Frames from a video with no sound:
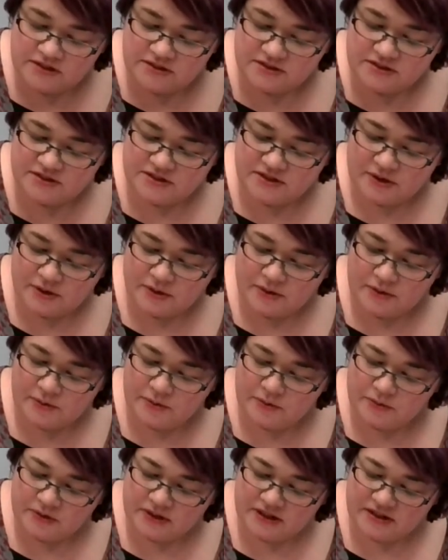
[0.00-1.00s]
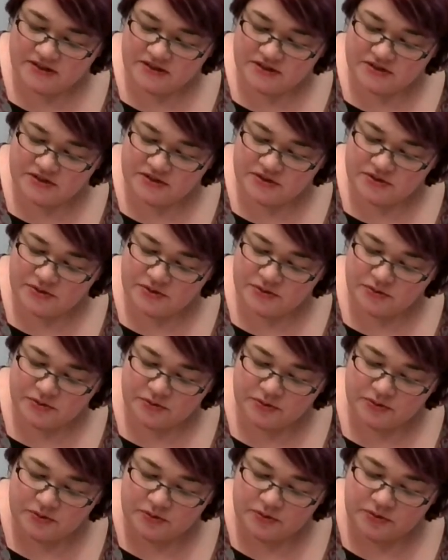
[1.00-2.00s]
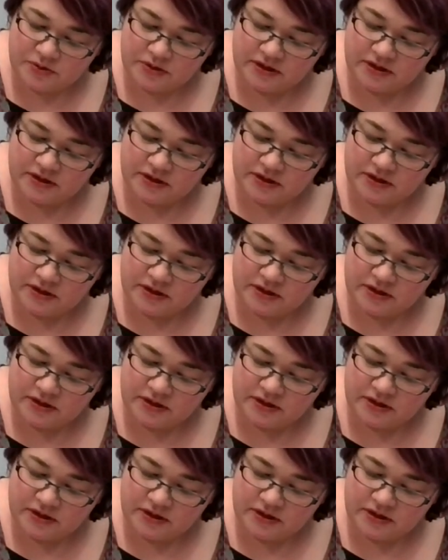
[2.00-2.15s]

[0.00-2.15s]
So let's do